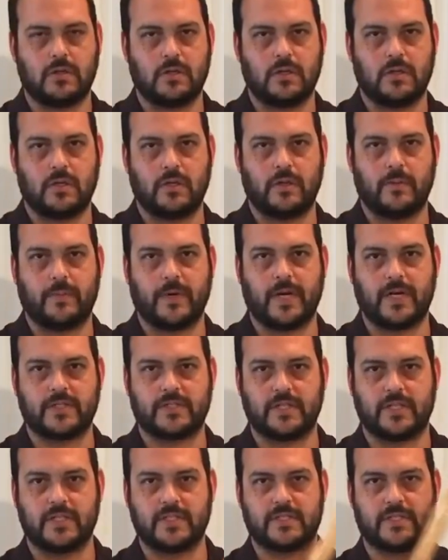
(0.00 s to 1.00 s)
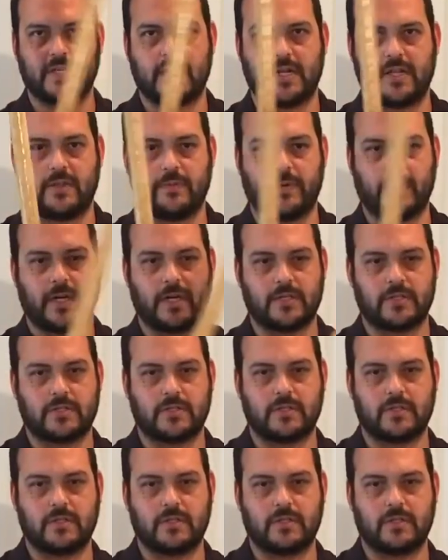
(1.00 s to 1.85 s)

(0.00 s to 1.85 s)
of the box, the inside of the box.